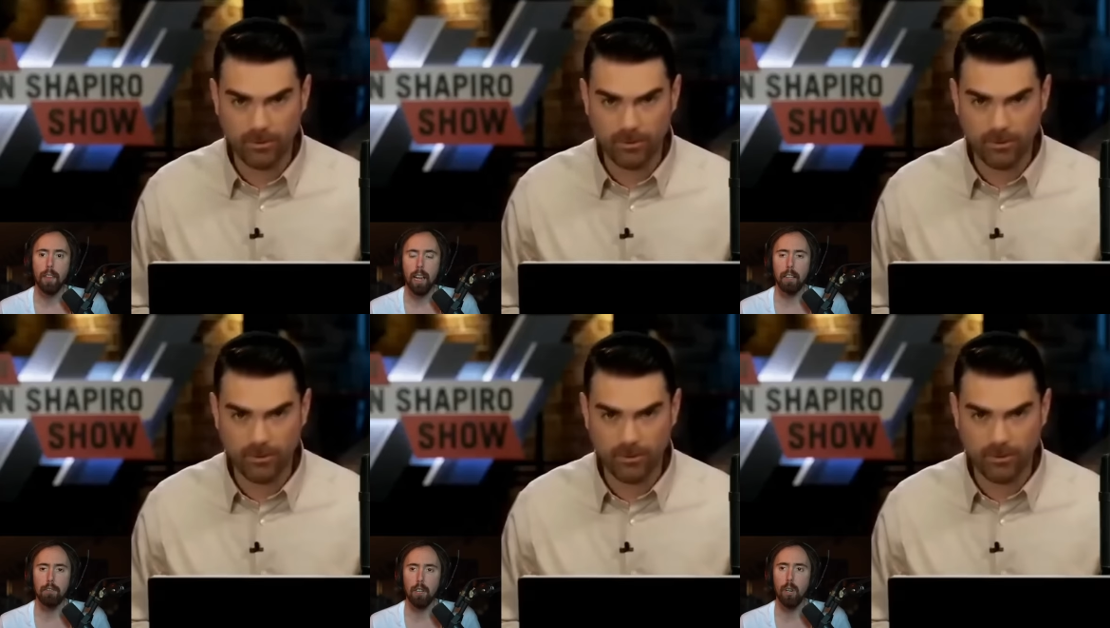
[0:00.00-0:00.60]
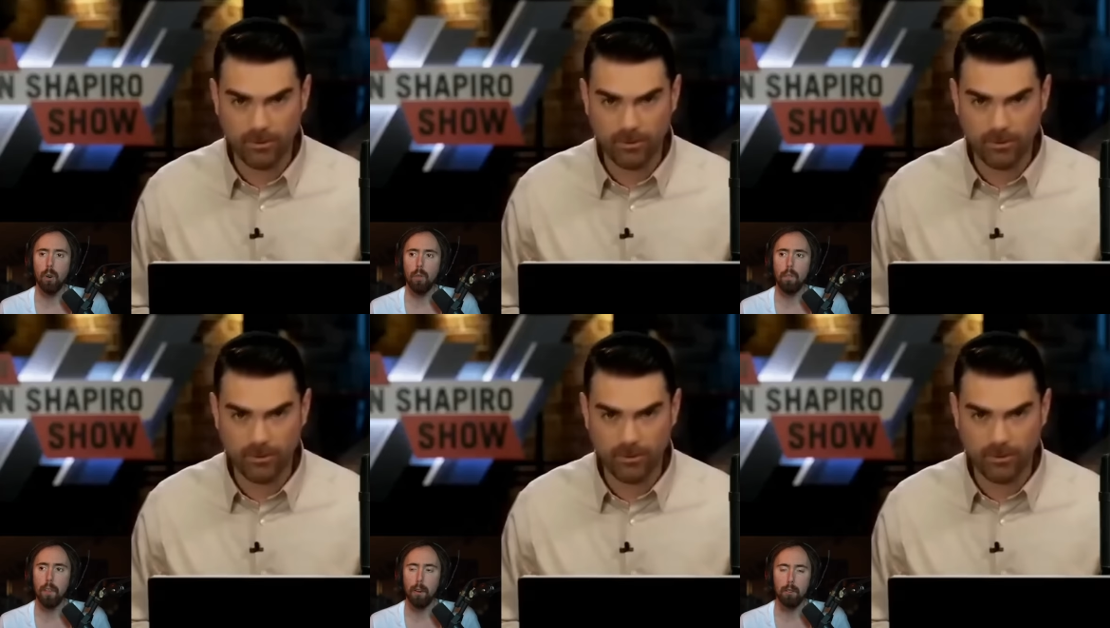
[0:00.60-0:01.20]
Speaker 1: And so
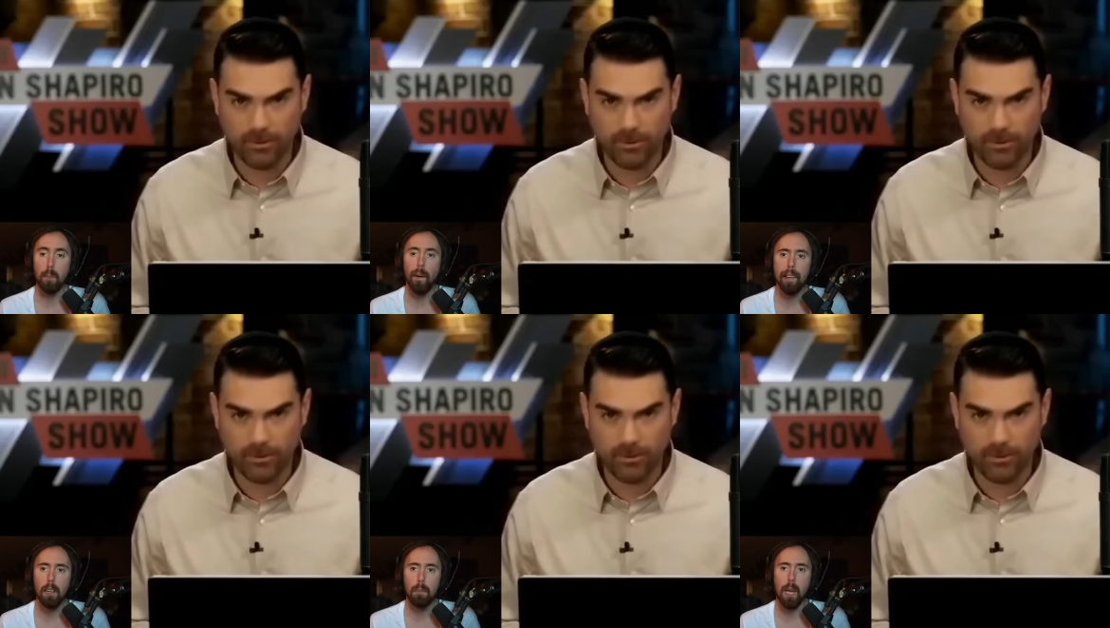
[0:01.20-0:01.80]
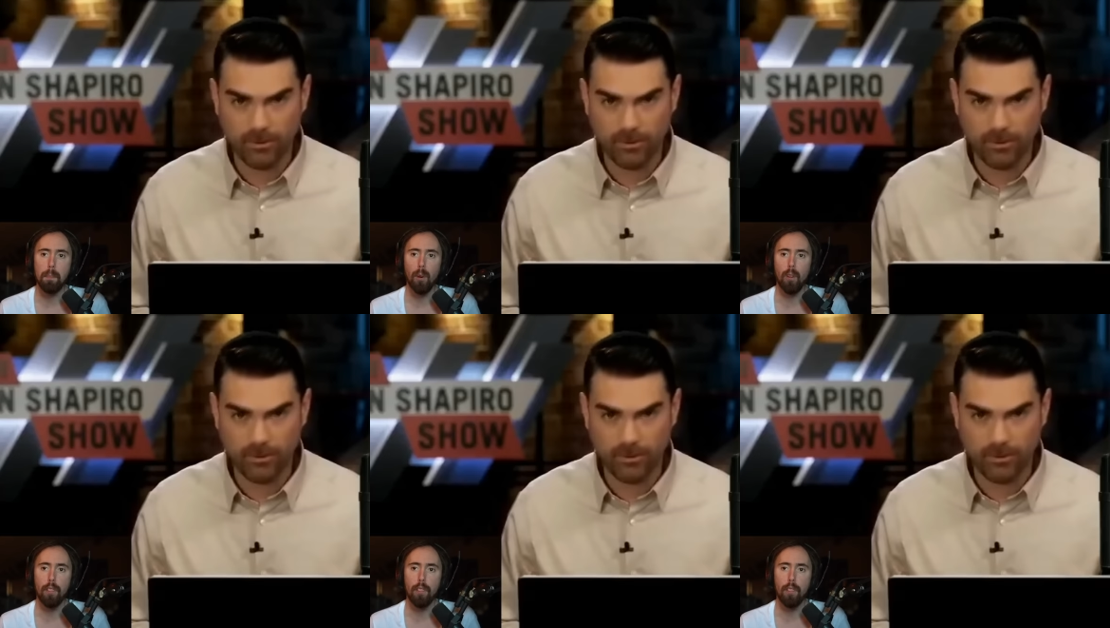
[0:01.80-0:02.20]
there's plenty of people